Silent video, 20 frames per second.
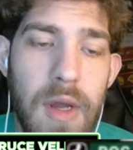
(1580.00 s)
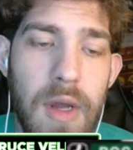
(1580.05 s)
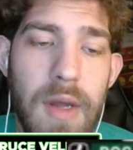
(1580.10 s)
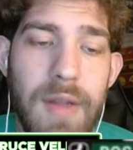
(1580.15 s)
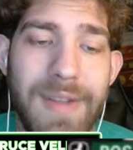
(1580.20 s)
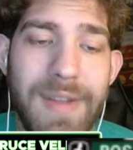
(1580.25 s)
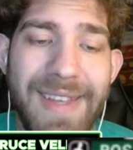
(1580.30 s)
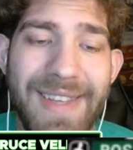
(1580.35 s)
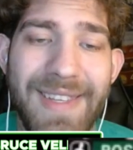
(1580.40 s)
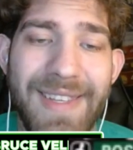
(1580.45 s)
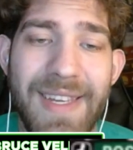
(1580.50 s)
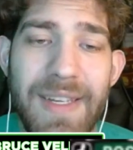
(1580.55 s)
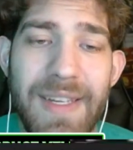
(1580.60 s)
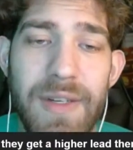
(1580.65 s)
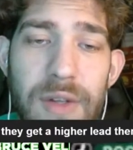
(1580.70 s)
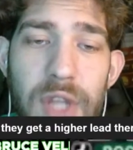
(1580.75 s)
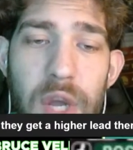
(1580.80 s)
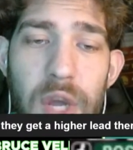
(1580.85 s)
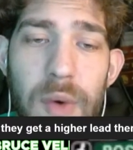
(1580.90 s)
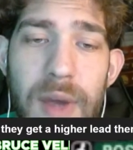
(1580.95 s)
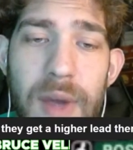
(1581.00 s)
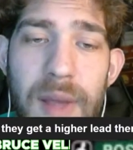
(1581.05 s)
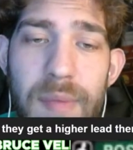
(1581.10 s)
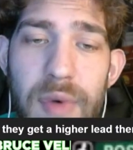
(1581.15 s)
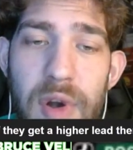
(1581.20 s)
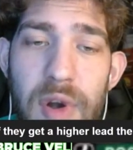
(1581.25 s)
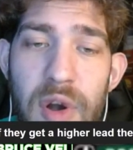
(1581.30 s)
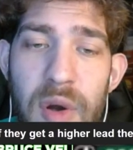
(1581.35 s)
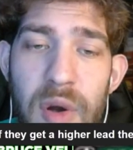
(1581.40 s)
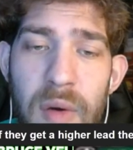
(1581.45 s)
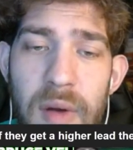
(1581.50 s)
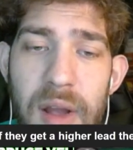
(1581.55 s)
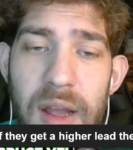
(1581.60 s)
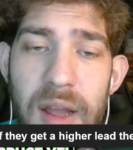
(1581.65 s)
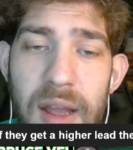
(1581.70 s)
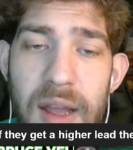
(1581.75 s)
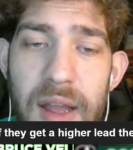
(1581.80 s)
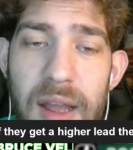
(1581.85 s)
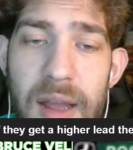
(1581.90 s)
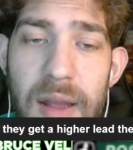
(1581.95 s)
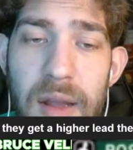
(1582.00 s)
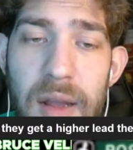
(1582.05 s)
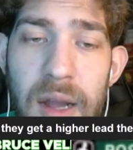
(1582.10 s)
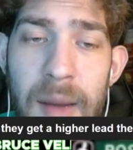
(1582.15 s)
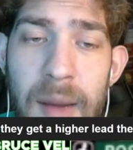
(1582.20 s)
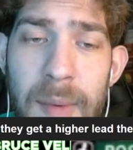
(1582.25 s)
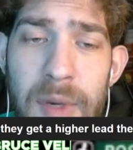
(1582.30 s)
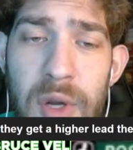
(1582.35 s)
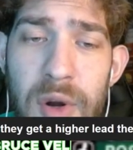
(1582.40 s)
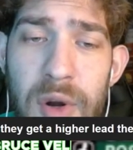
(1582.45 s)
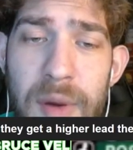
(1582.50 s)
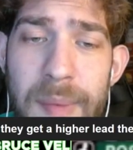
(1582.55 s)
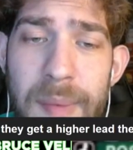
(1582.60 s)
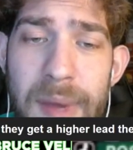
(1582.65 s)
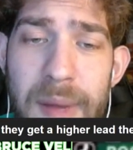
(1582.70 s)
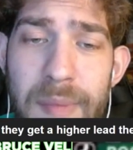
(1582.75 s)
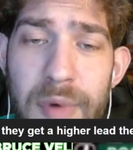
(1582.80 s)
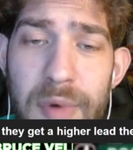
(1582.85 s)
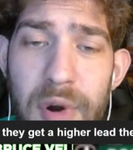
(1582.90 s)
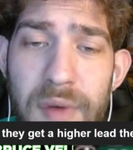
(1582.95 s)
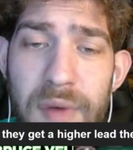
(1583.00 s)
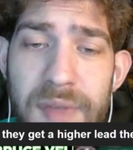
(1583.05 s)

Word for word: T-Snizzle, no way, bro. I'm going to go to bed, bro.